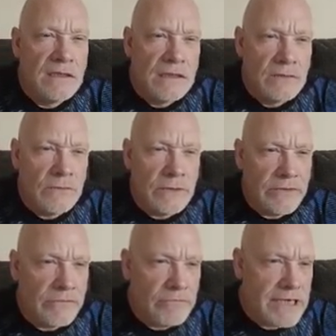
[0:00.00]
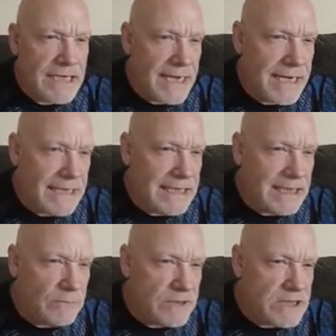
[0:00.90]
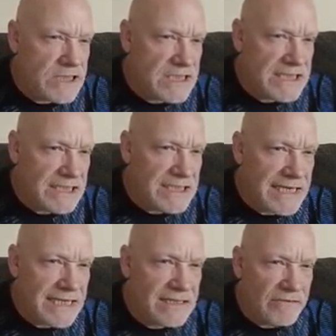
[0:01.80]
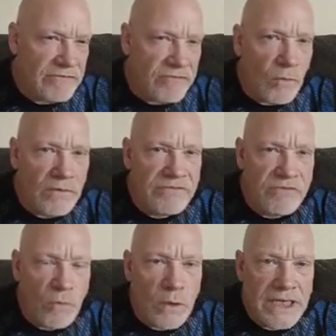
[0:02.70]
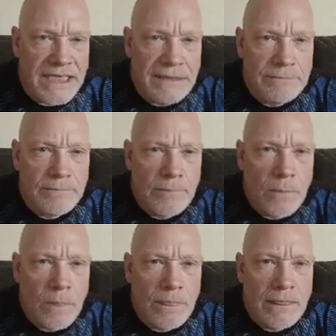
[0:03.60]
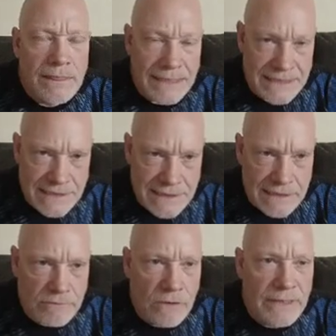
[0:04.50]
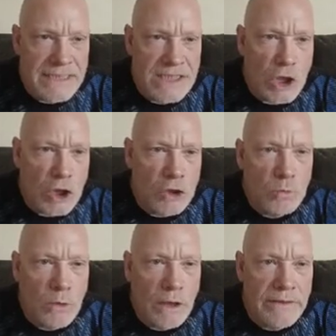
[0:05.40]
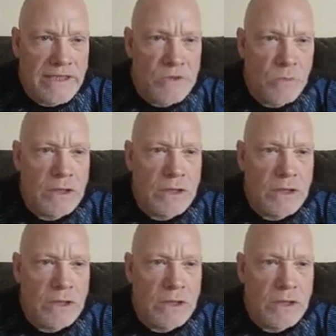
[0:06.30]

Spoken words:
We're at 380. We just need to get the 440. That's a 0. That's a good one on this one.